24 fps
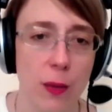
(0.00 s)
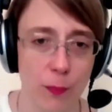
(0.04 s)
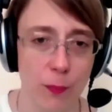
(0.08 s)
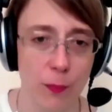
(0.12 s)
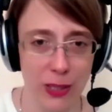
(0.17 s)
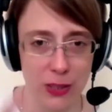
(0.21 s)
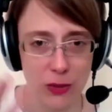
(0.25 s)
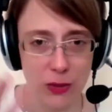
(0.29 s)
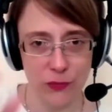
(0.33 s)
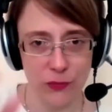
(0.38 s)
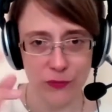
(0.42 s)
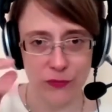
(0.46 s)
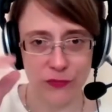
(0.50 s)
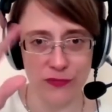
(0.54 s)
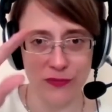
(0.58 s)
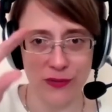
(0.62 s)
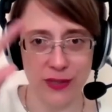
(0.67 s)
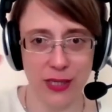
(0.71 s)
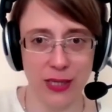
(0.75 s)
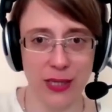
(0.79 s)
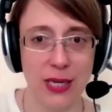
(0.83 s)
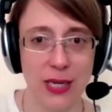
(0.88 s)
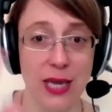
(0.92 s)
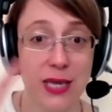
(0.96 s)
by
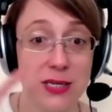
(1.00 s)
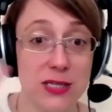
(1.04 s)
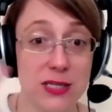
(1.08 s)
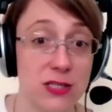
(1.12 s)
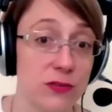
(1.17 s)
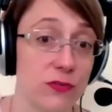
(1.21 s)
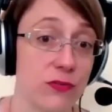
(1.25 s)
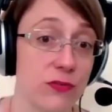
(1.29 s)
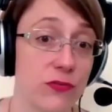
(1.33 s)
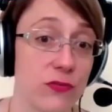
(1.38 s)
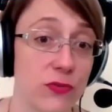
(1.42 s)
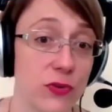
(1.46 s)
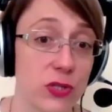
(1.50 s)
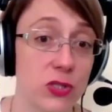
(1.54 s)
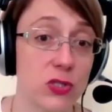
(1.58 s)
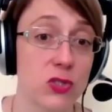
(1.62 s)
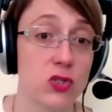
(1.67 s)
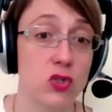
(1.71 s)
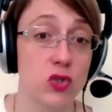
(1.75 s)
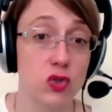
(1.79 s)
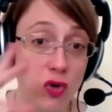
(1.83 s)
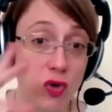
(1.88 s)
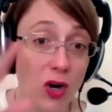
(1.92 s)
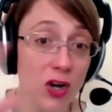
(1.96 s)
using different
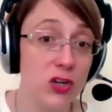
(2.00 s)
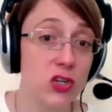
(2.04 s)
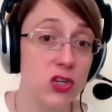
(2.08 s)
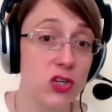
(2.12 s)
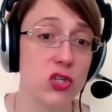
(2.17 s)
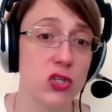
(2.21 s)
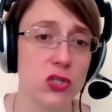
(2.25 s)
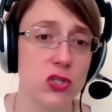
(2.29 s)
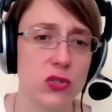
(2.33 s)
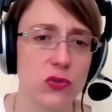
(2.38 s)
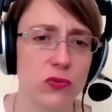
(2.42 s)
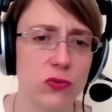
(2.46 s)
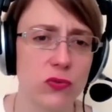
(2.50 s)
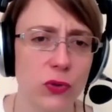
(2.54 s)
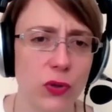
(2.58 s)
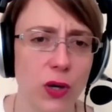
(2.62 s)
structures